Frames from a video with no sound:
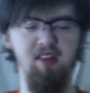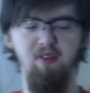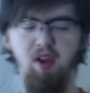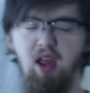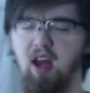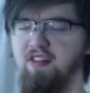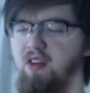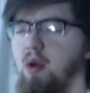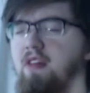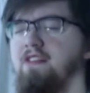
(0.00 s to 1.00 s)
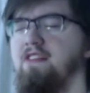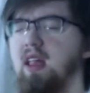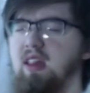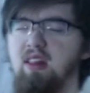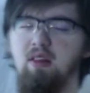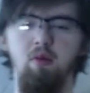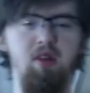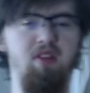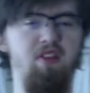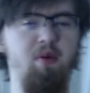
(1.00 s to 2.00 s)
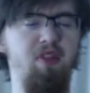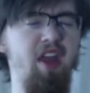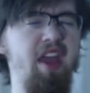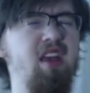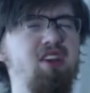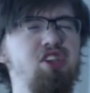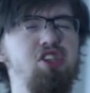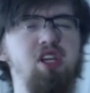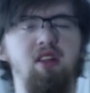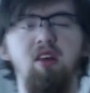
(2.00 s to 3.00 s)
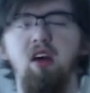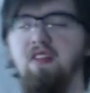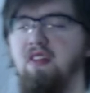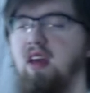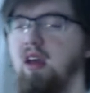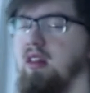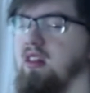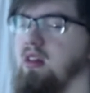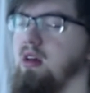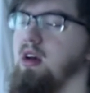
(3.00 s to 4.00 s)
It's very kind of on the fence with a shit ton of things.